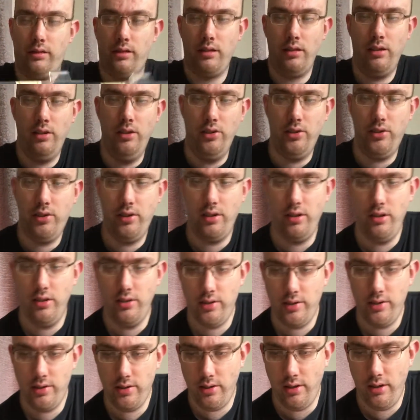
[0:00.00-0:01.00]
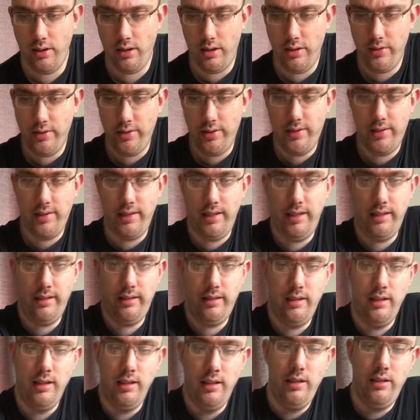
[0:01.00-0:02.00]
I used to use this a lot, as I said.
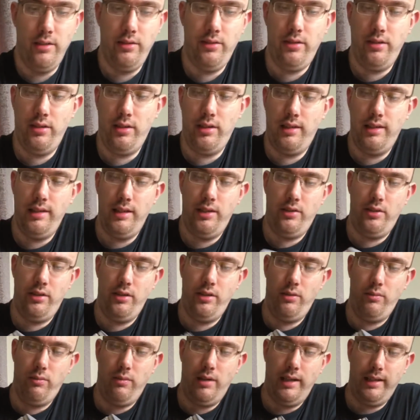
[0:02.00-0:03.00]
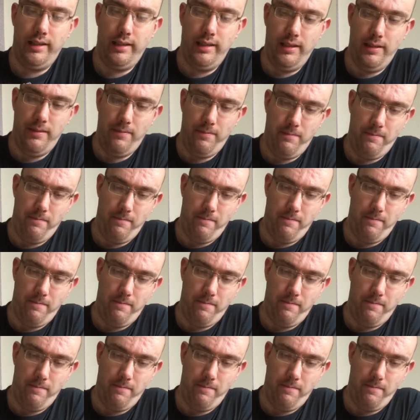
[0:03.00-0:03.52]
You just literally just whack it.